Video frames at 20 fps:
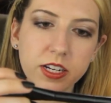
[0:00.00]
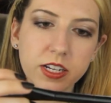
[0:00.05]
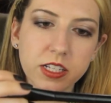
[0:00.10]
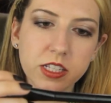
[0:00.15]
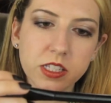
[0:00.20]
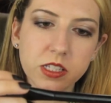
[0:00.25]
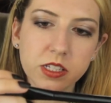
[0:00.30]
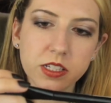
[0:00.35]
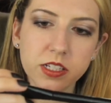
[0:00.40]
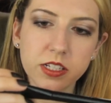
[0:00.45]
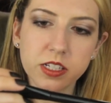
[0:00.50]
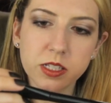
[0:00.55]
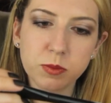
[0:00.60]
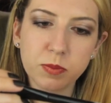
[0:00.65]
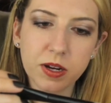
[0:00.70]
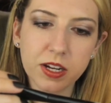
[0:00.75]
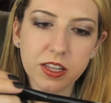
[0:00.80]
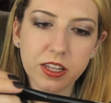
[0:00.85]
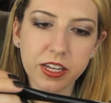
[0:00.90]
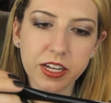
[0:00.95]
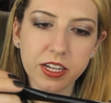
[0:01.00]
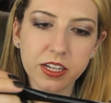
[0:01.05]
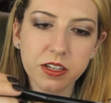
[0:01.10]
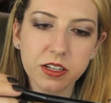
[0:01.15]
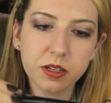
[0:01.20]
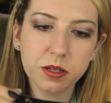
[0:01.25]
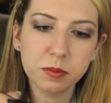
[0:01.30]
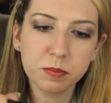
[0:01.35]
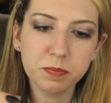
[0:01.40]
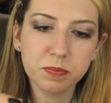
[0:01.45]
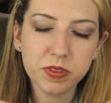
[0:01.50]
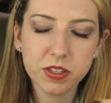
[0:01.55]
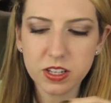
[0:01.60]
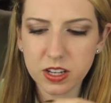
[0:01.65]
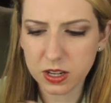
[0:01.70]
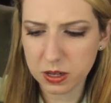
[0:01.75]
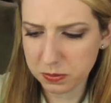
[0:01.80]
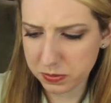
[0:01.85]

It's by Lancome.